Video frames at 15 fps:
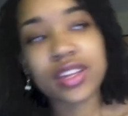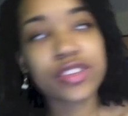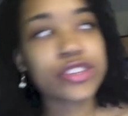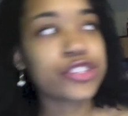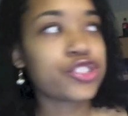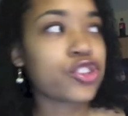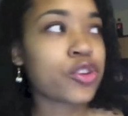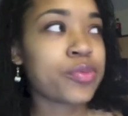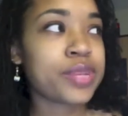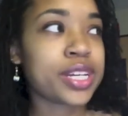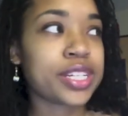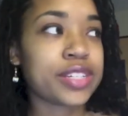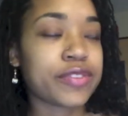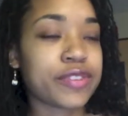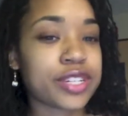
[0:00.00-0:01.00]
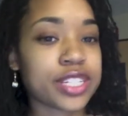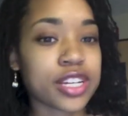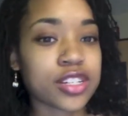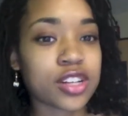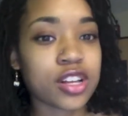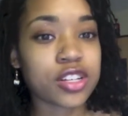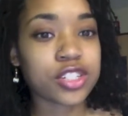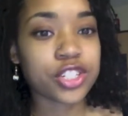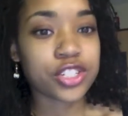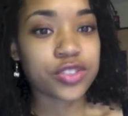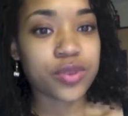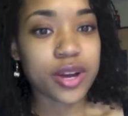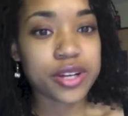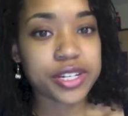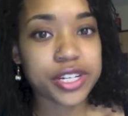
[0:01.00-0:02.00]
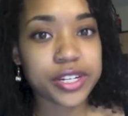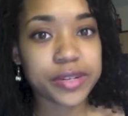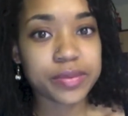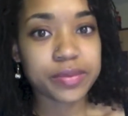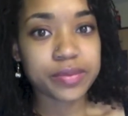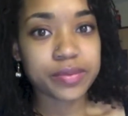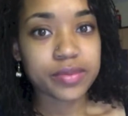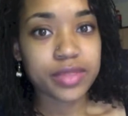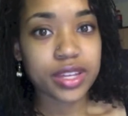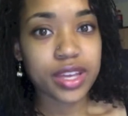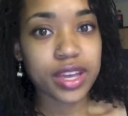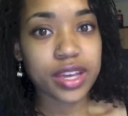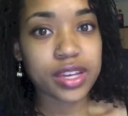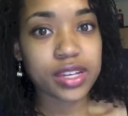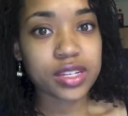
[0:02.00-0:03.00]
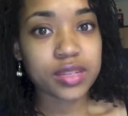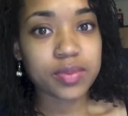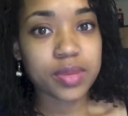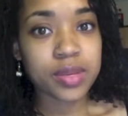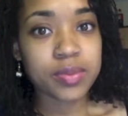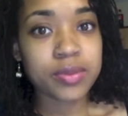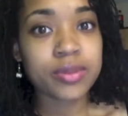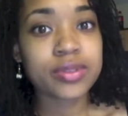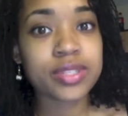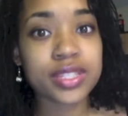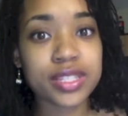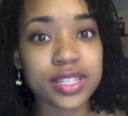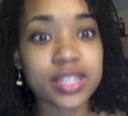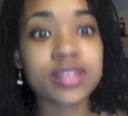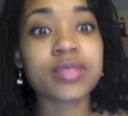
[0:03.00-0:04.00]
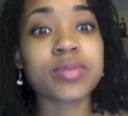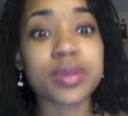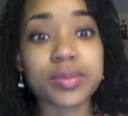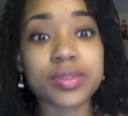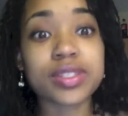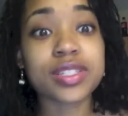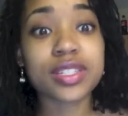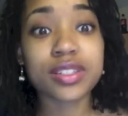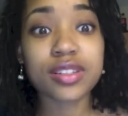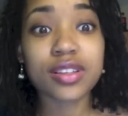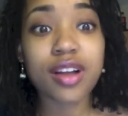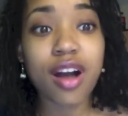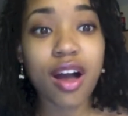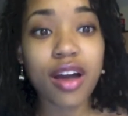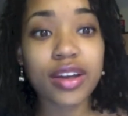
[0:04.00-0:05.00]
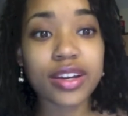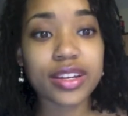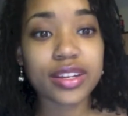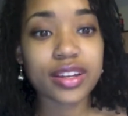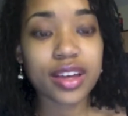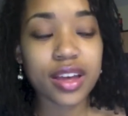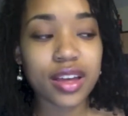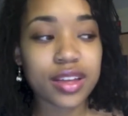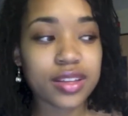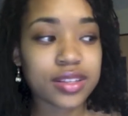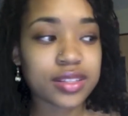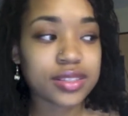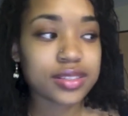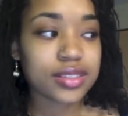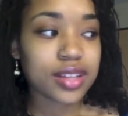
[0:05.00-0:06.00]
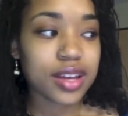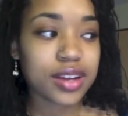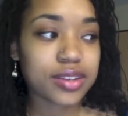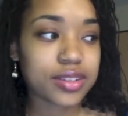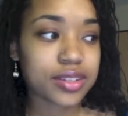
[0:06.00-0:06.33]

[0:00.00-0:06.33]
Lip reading: There's so many different technologies around here, and people steal a lot, and I don't know.